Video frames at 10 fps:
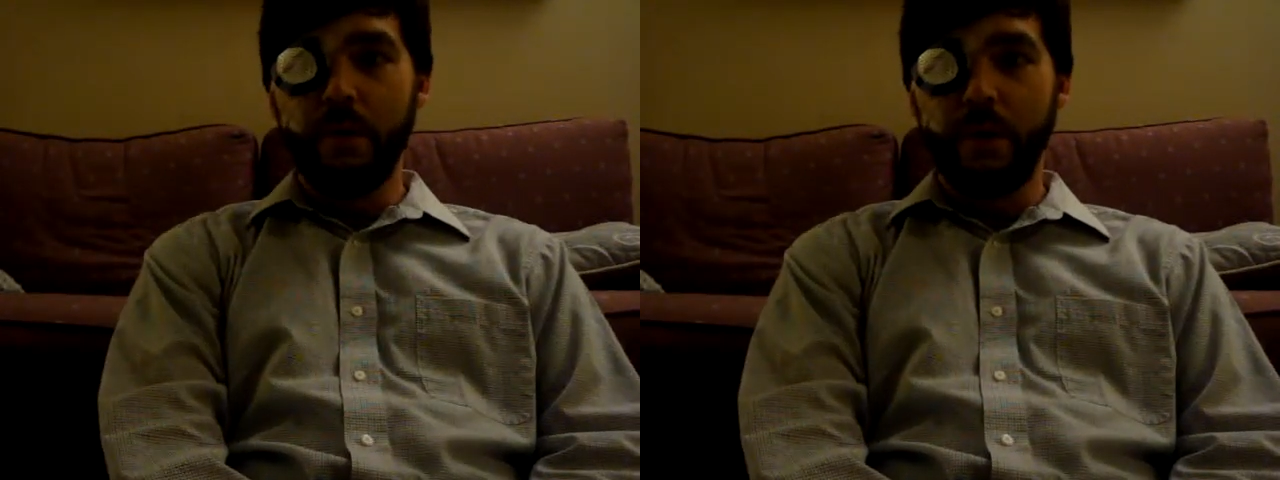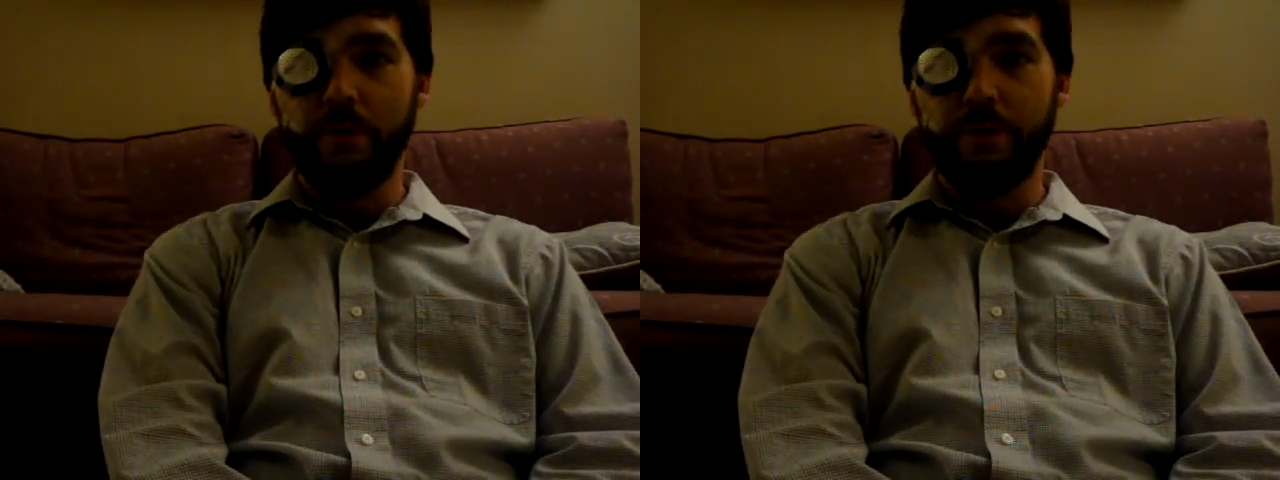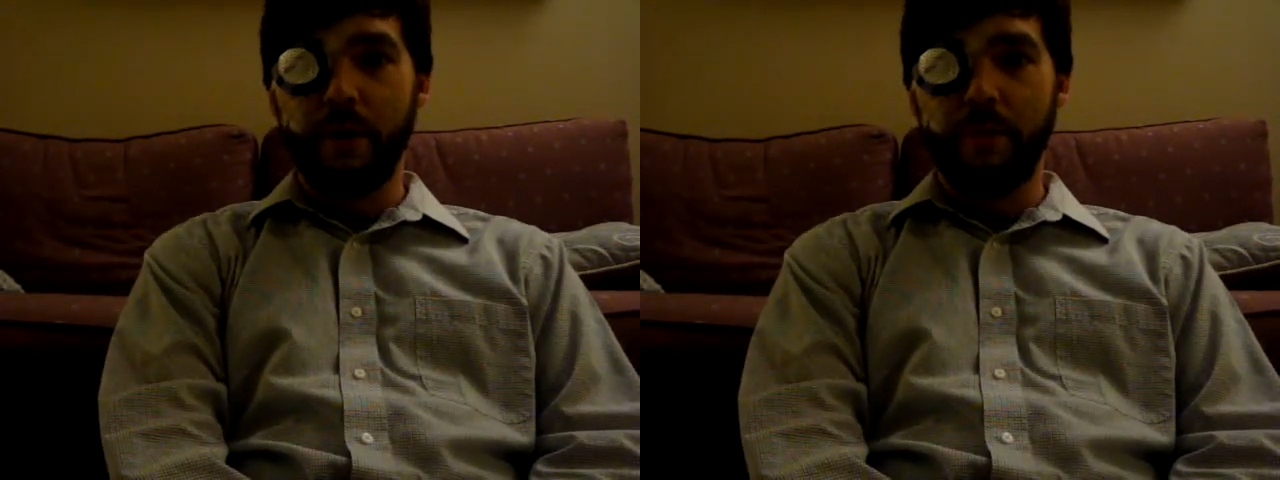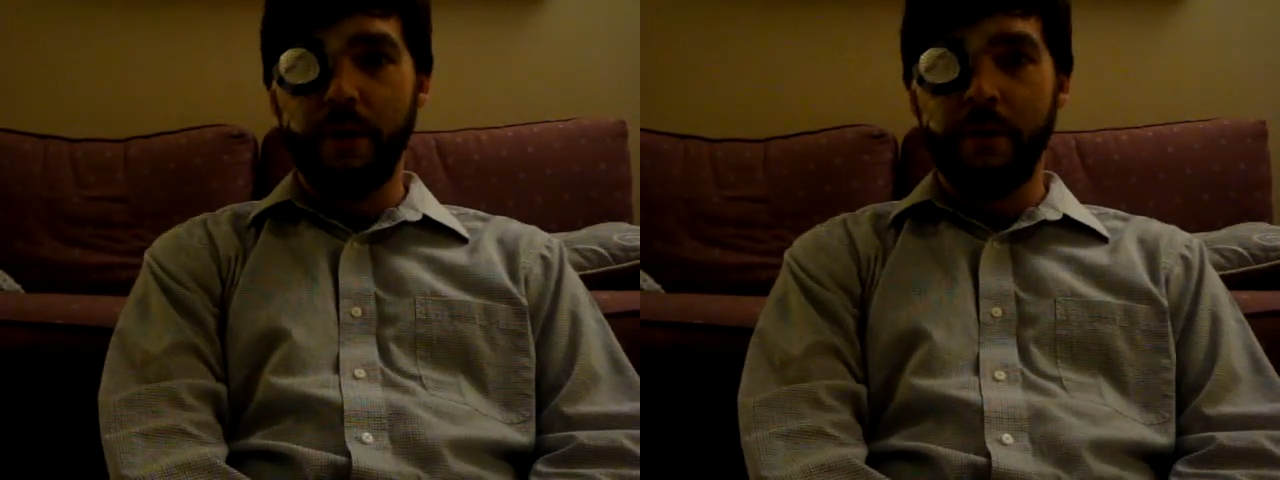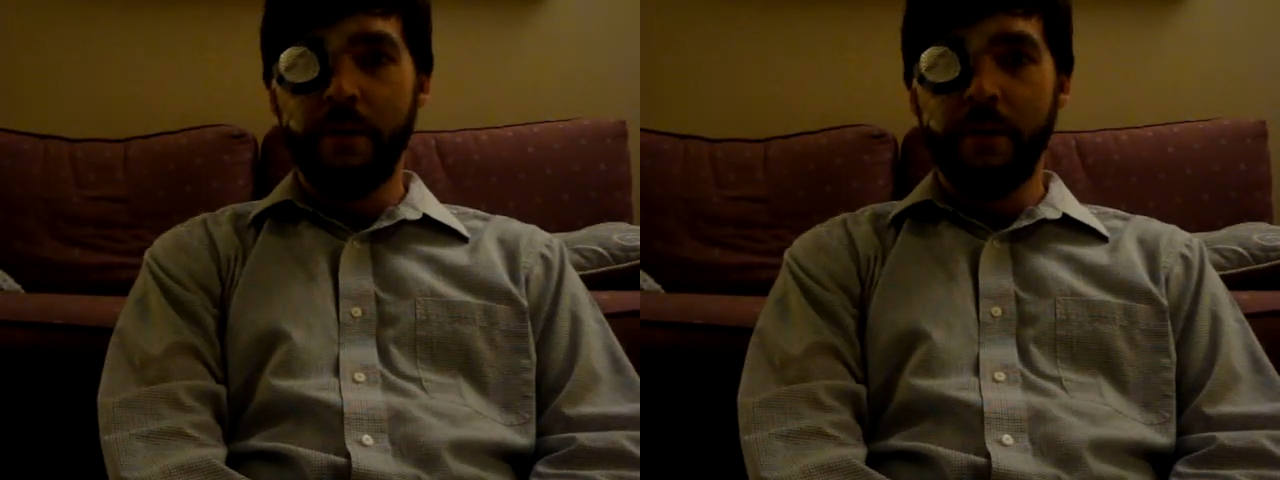in front of
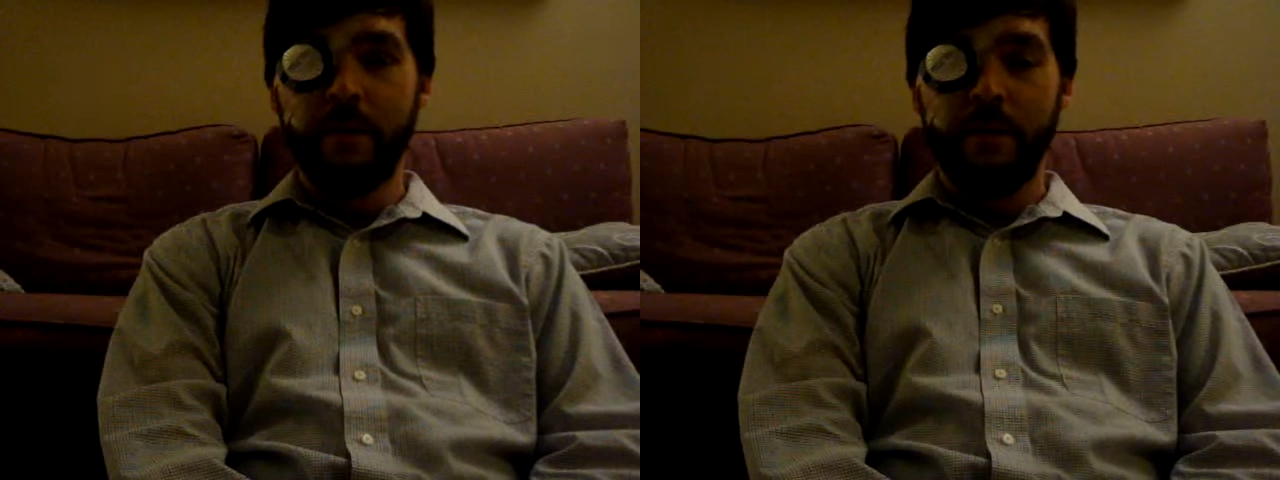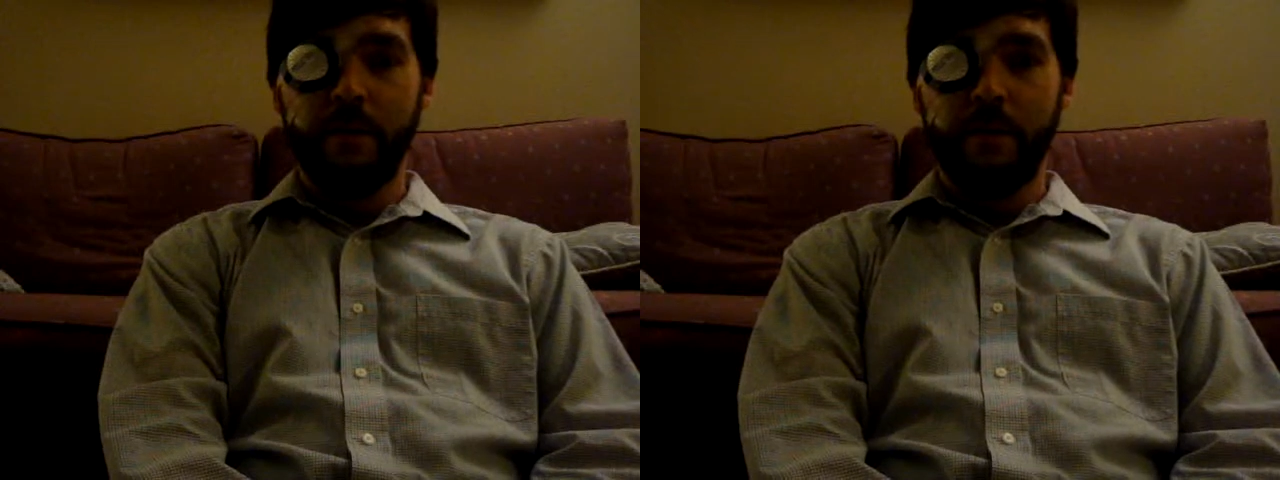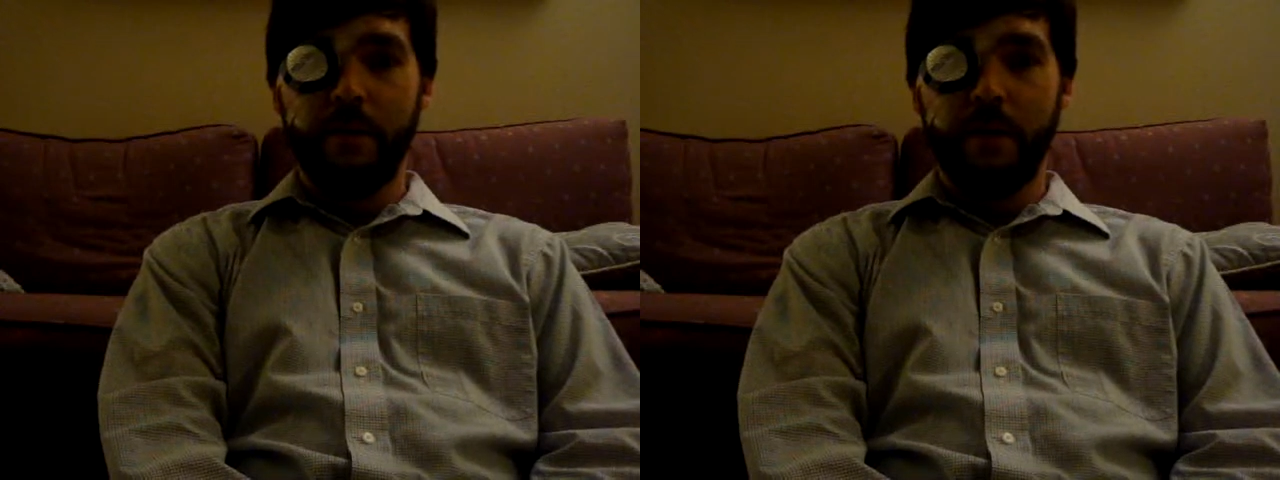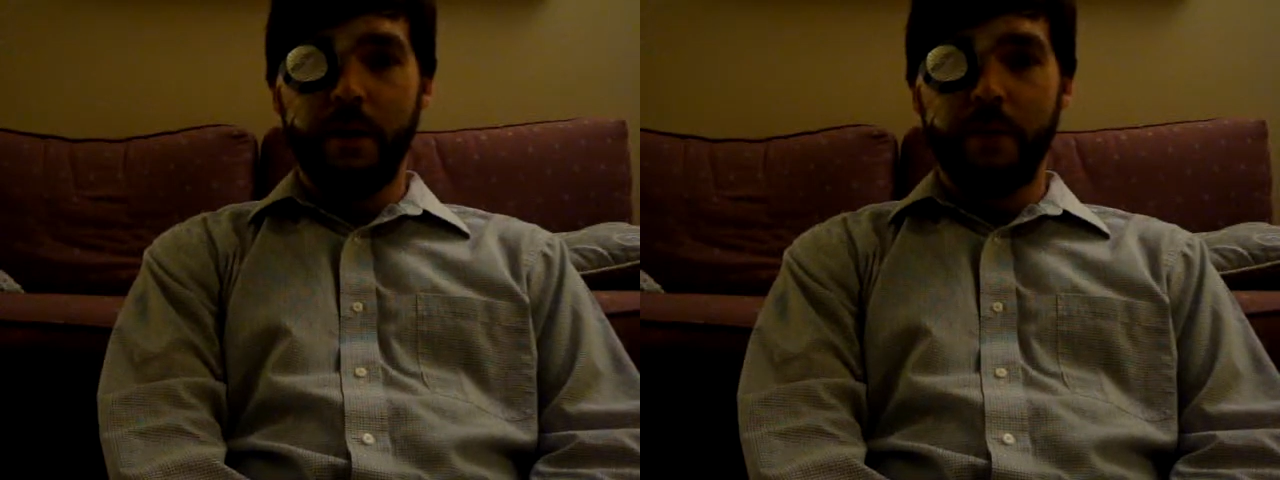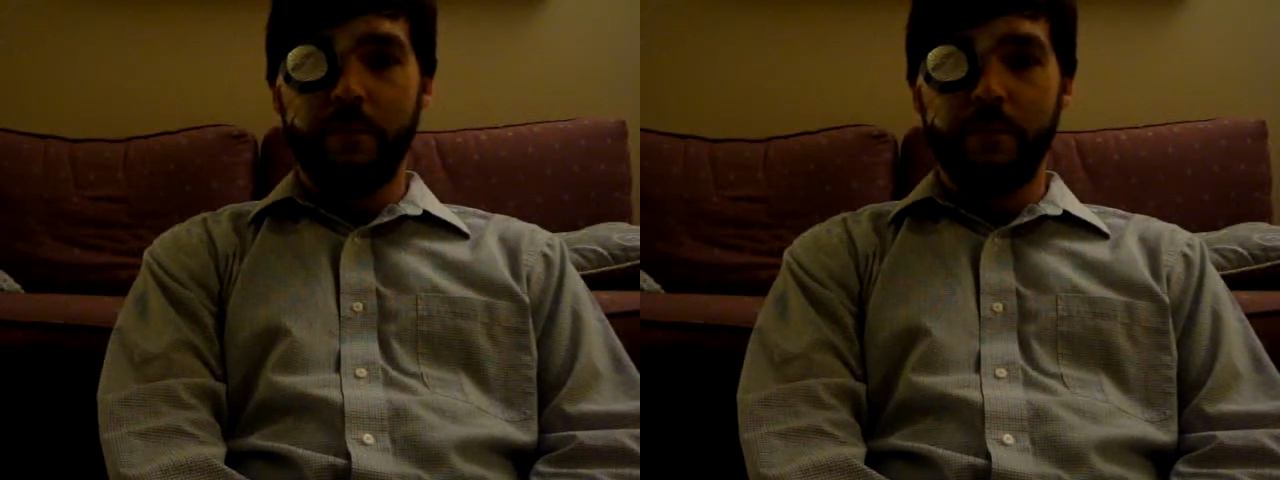me.
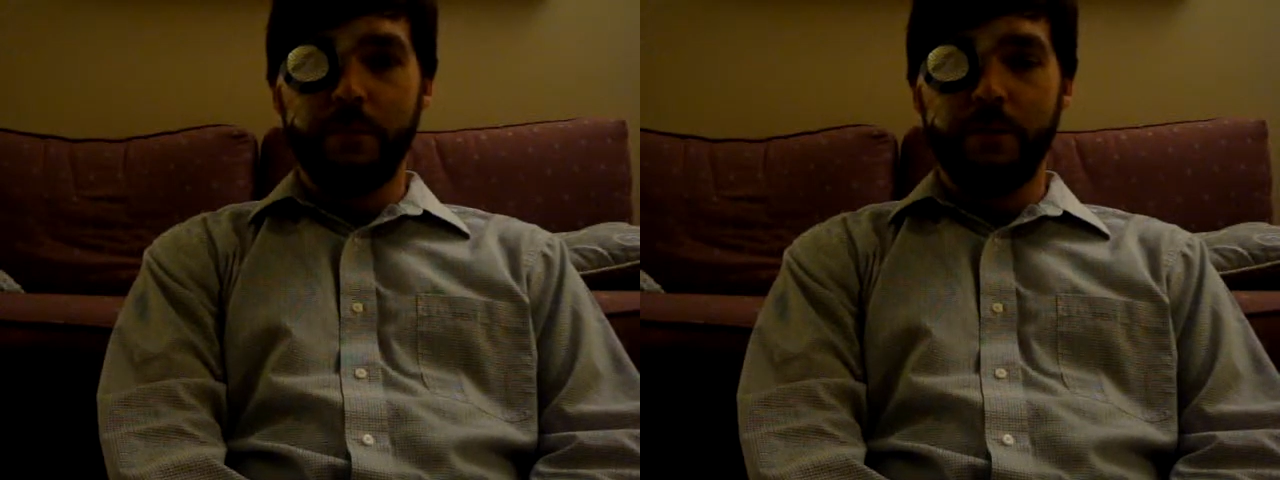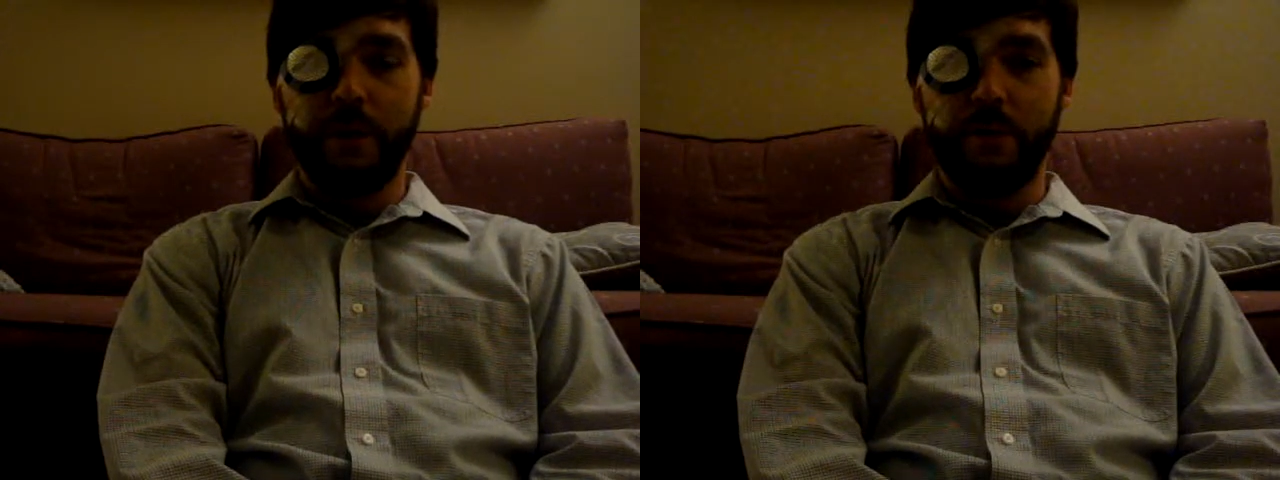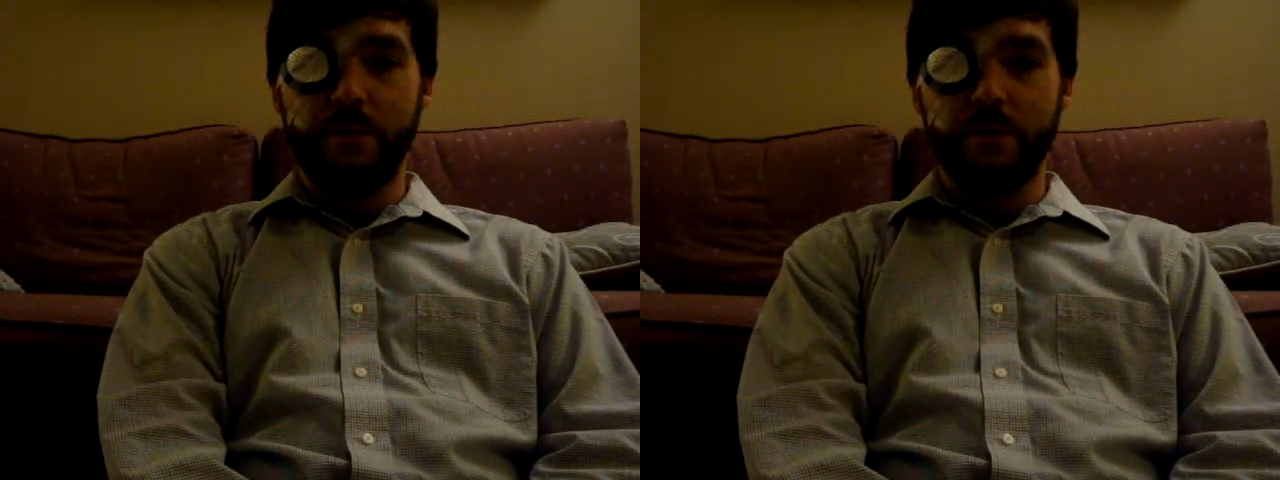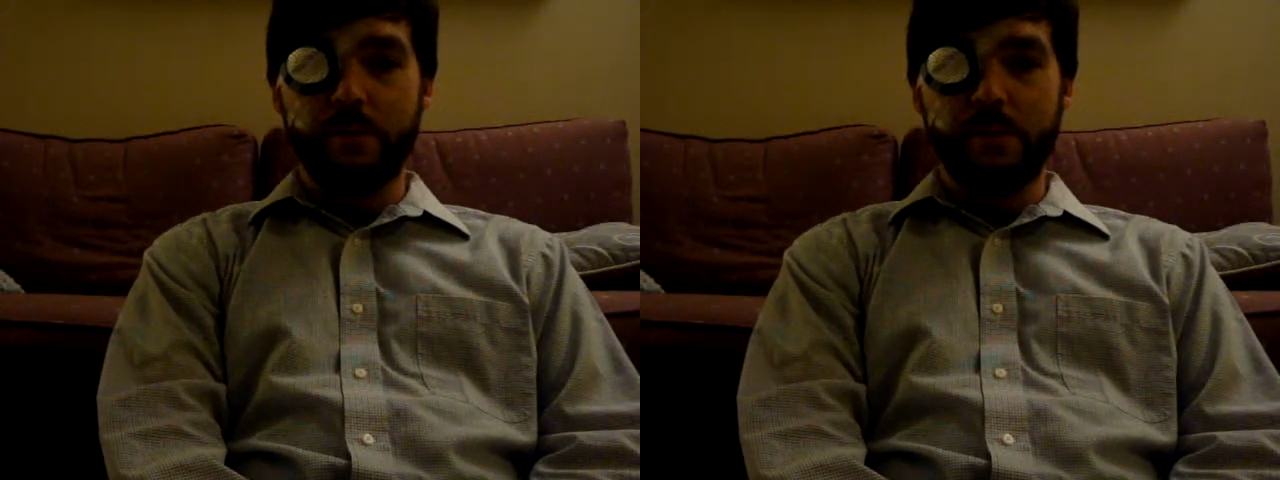So